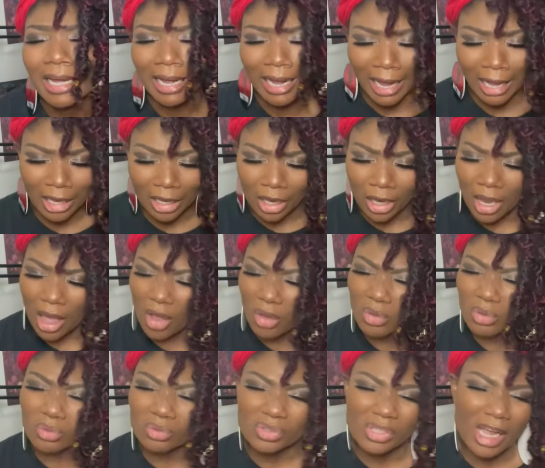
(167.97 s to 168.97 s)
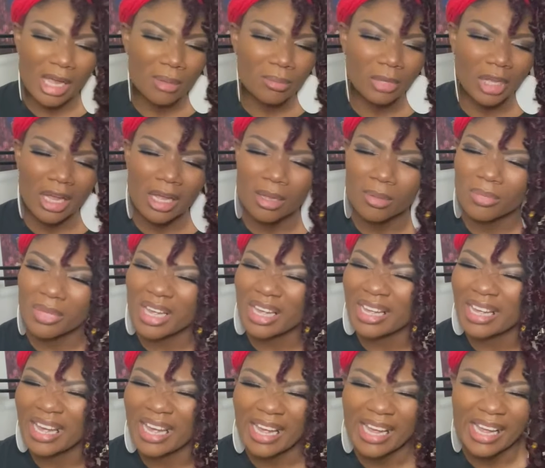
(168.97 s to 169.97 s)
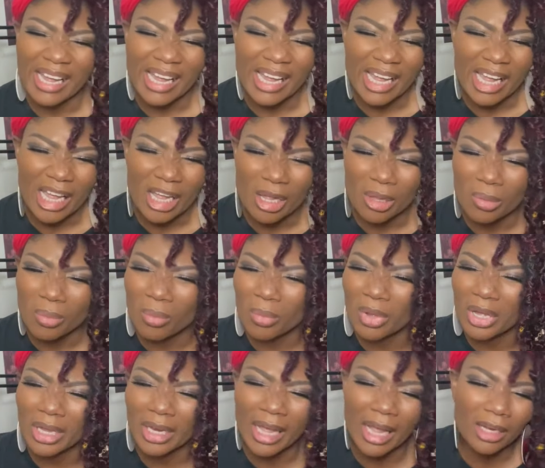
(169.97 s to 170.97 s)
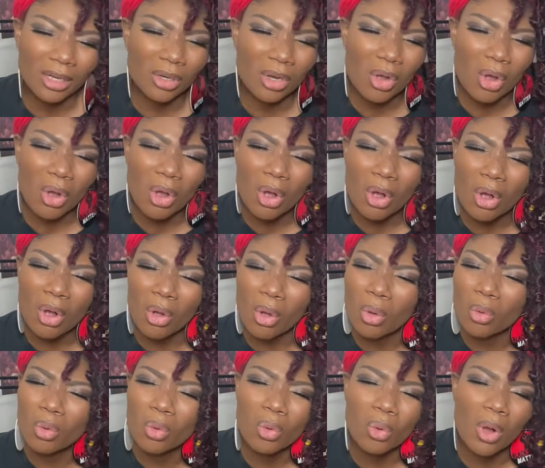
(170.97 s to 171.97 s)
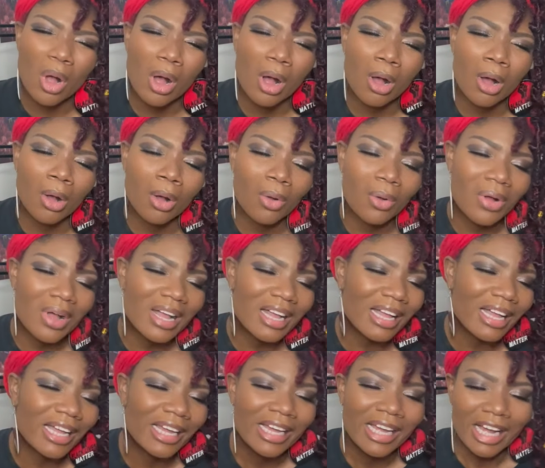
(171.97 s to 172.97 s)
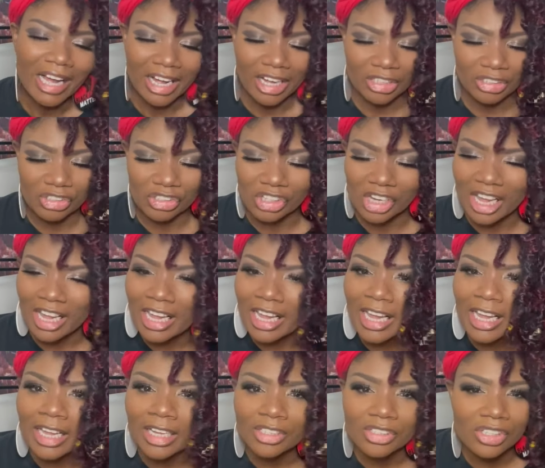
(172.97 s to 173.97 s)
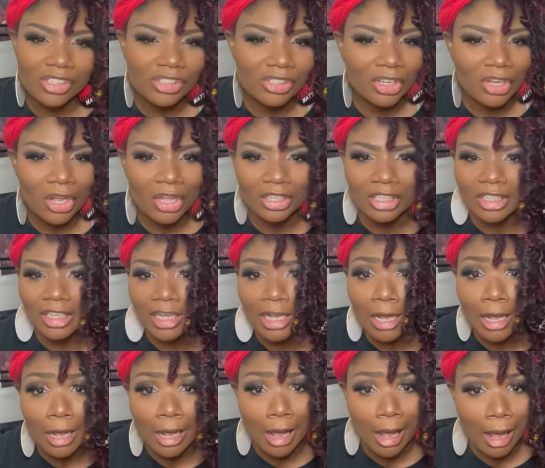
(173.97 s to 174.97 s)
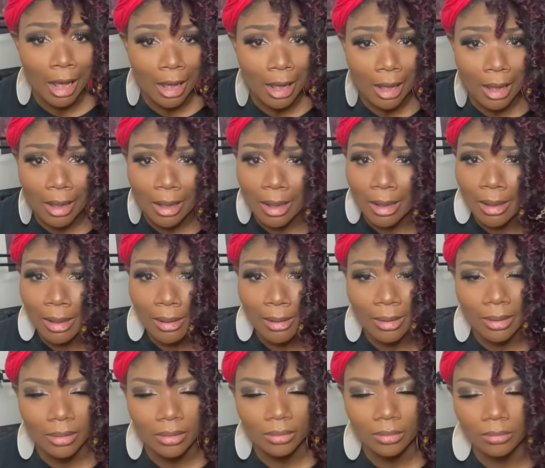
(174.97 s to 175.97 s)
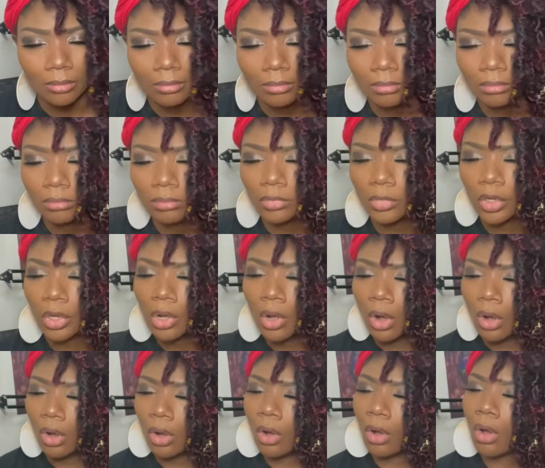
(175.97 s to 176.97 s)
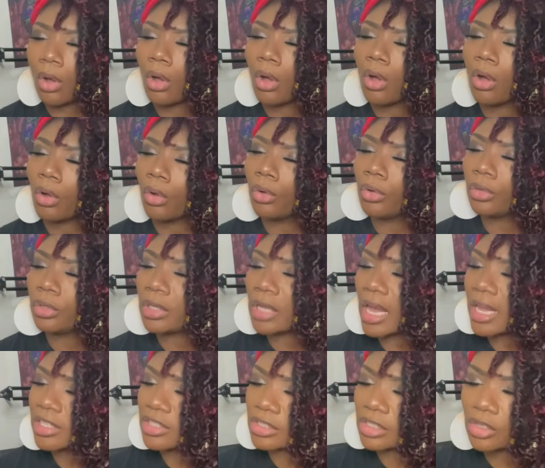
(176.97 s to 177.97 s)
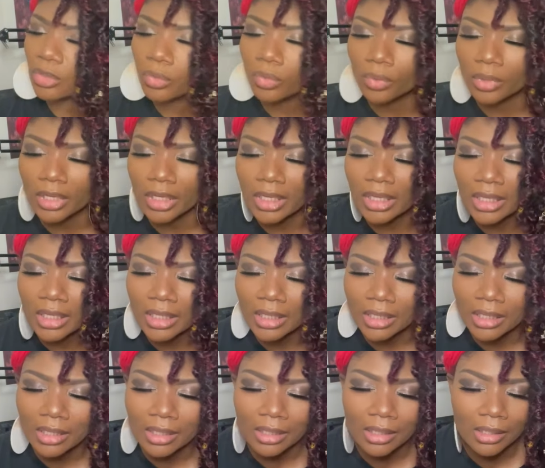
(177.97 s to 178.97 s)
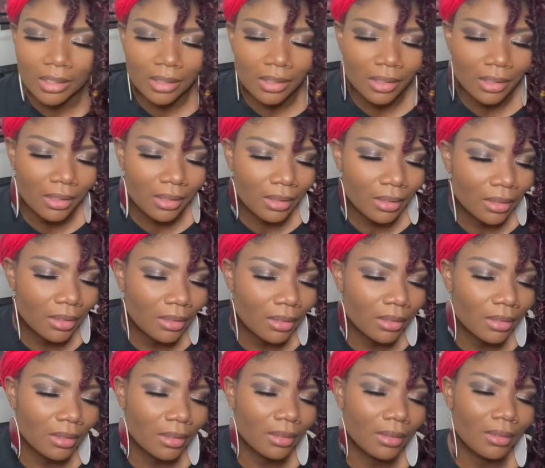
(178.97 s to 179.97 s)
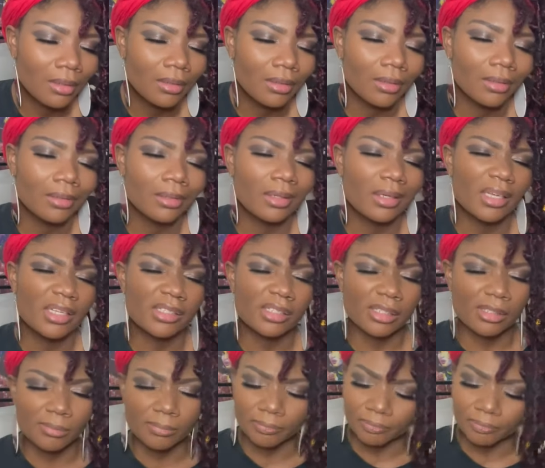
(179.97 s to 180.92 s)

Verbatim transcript: a long time coming, but I know a change is gonna come. Oh, yes, it will. Listen.